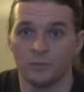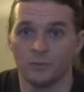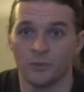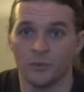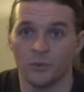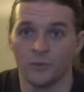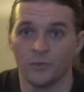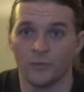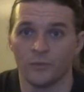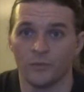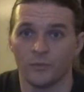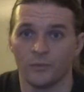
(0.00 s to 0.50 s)

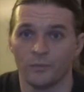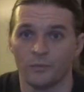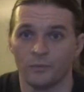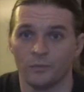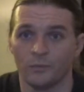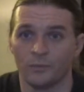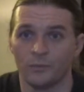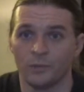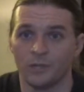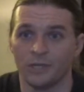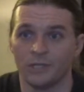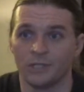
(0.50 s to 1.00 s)
move,
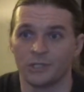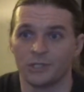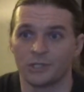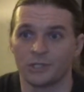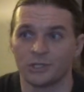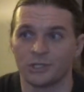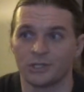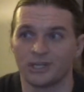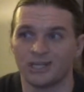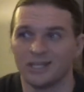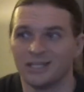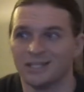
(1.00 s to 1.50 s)

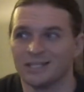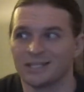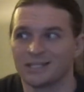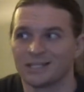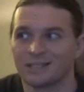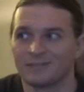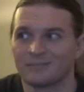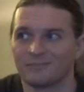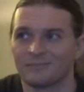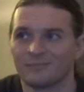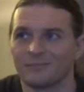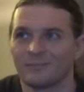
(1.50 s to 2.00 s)
which is
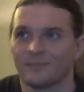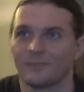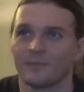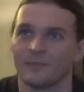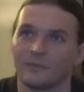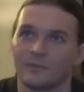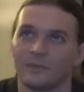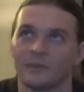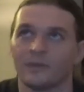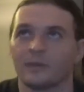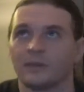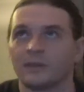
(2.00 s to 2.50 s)

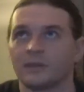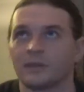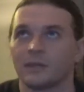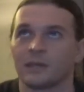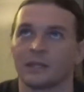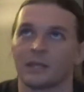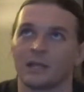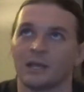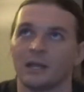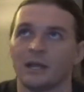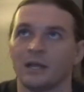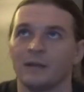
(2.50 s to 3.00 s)

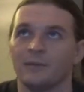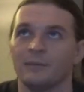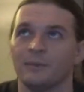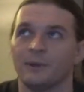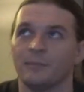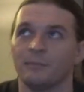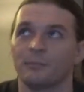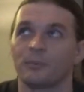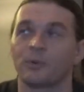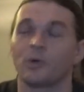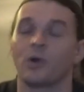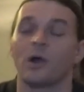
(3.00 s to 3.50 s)

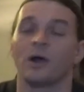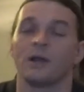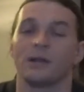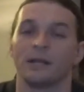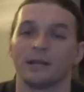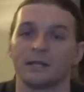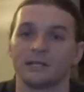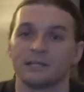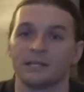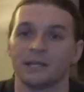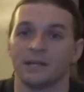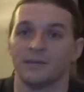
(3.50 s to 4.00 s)
a
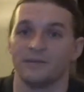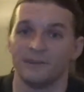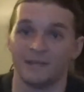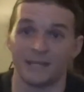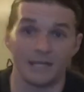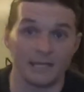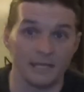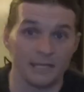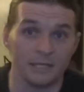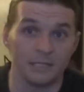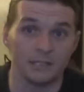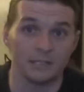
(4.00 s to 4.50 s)
product of the
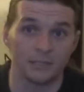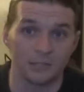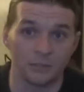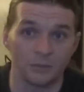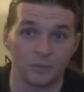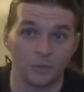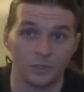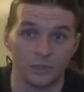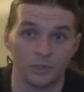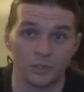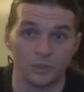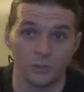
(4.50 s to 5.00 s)
ease at
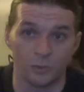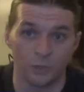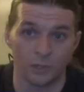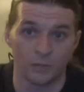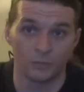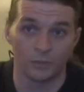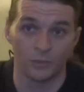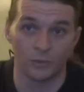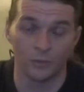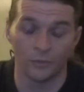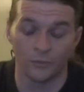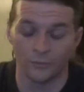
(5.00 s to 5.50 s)
which you
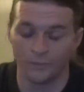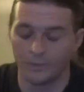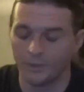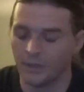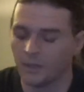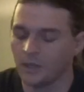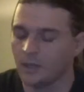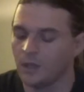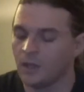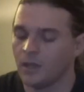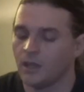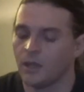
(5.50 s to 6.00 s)
can move,
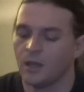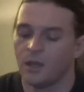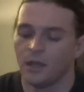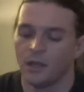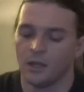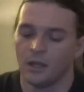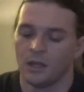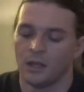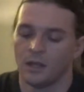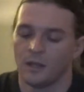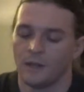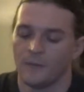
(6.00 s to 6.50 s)

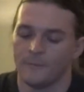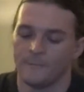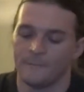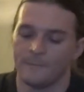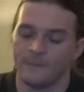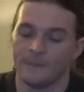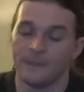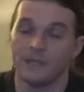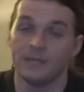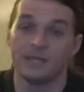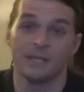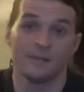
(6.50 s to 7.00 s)

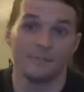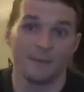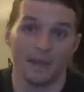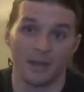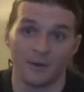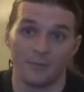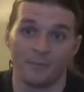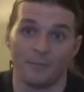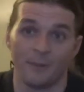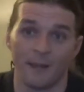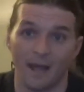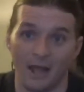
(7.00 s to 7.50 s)
in the
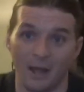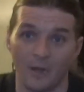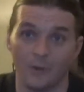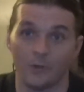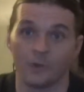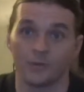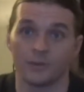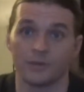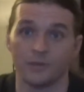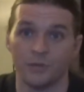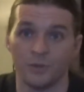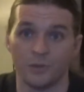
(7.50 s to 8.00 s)
amount of
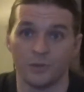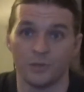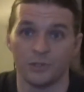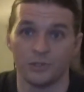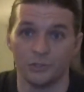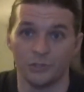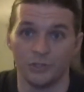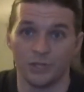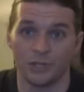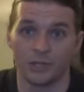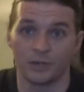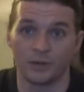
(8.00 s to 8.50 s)
power that you
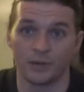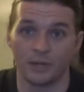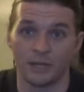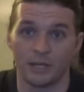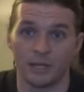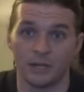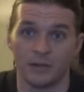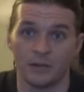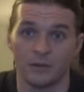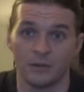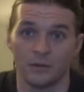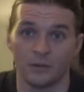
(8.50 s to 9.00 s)
can
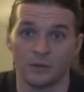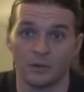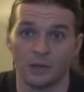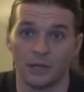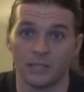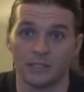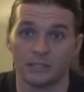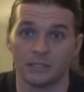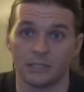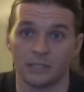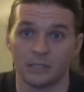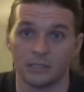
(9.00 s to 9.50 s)
generate,
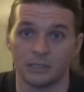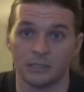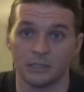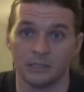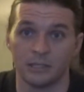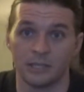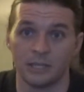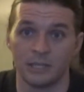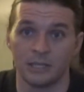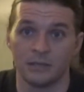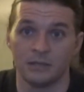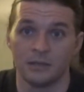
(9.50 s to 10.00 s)
right?
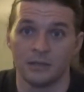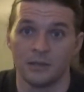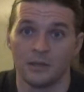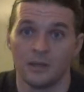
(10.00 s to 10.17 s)
Suddenly,